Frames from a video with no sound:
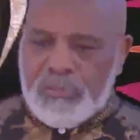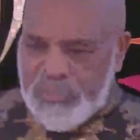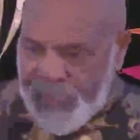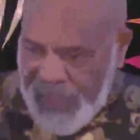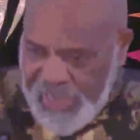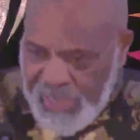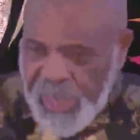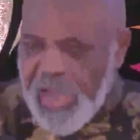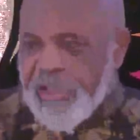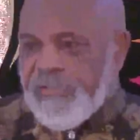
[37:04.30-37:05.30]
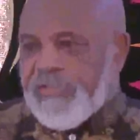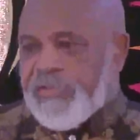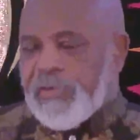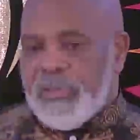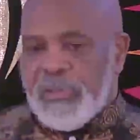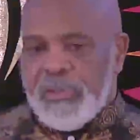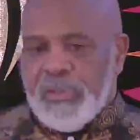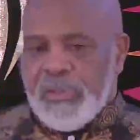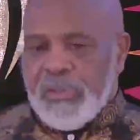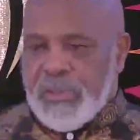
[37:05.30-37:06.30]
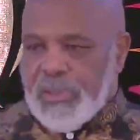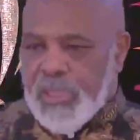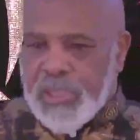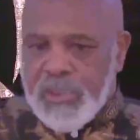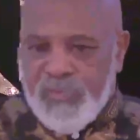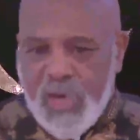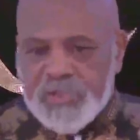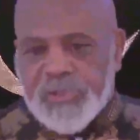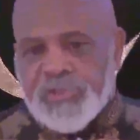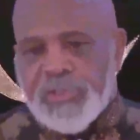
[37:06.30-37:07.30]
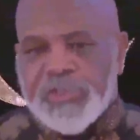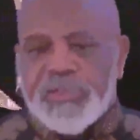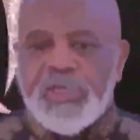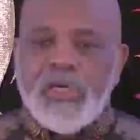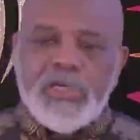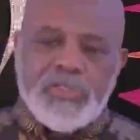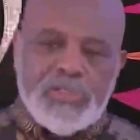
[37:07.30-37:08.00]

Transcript: plant life. They give oxygen to us.